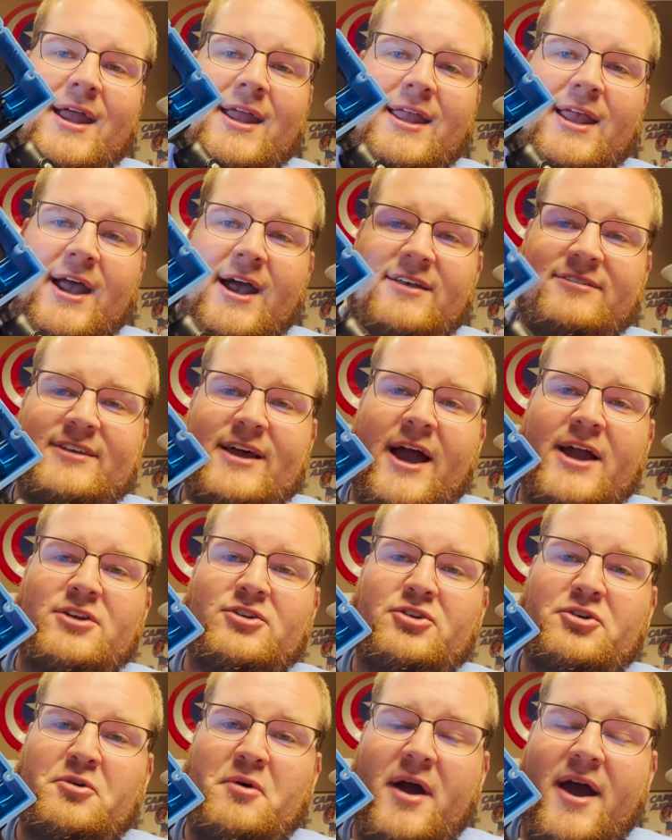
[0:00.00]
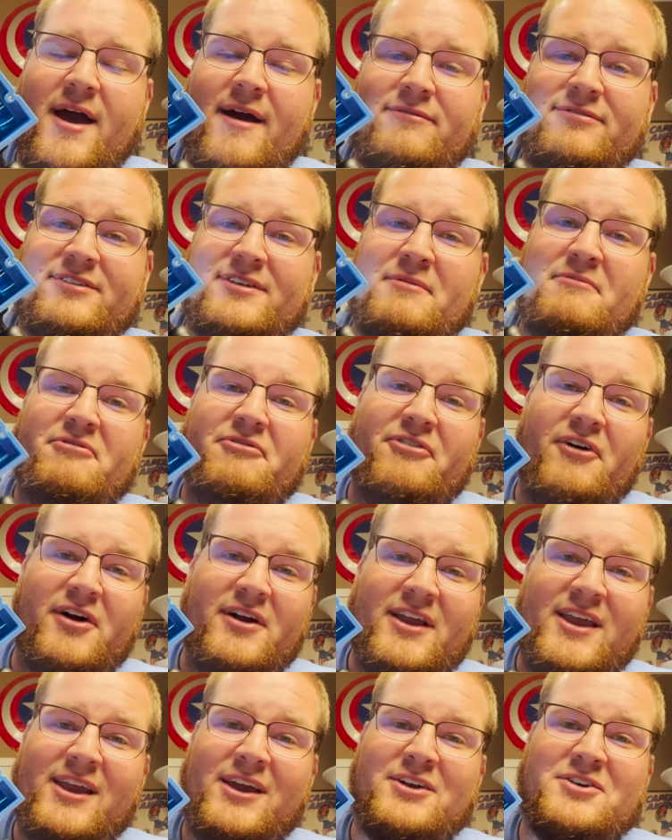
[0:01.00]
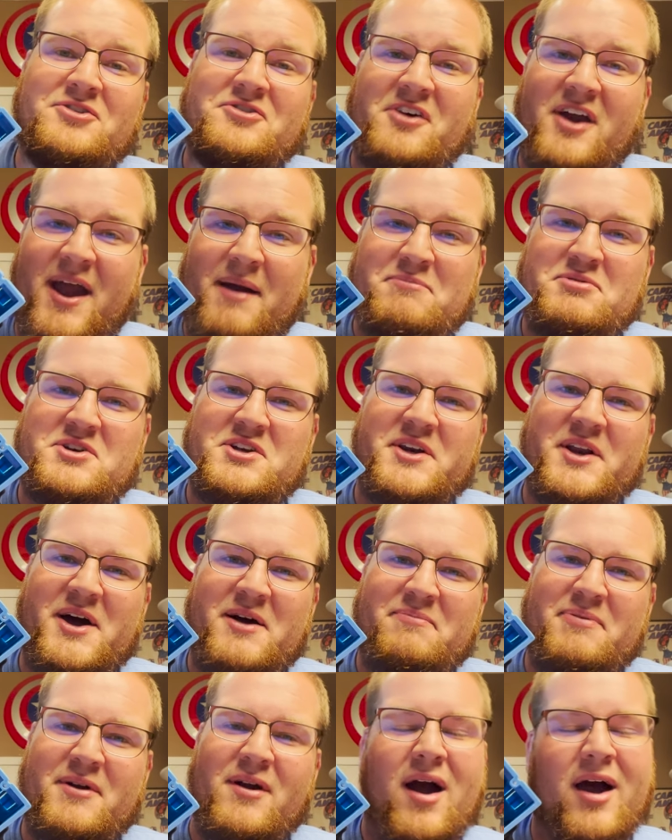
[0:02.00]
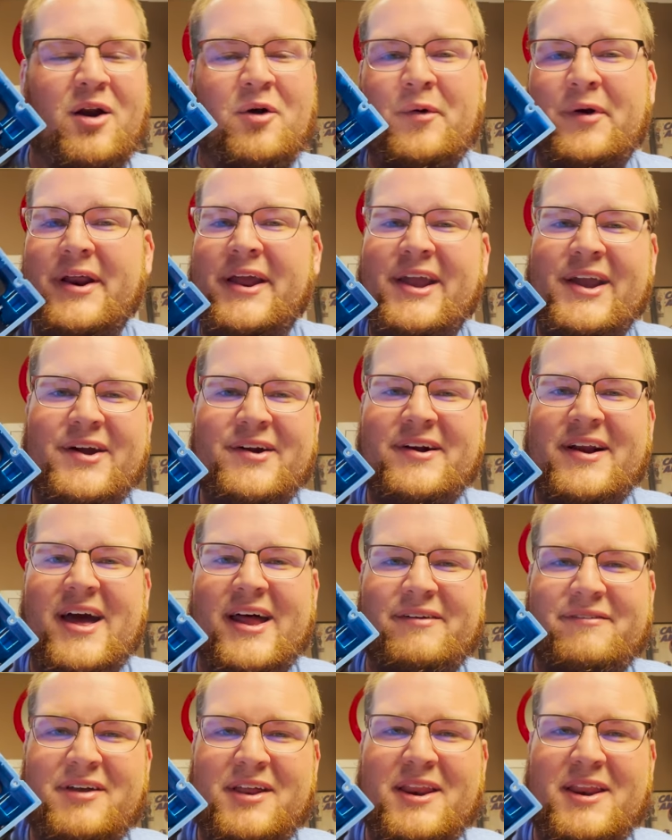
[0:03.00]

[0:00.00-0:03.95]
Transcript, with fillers: Yes, I do have some funky contraption up here. I don't want to hear it out of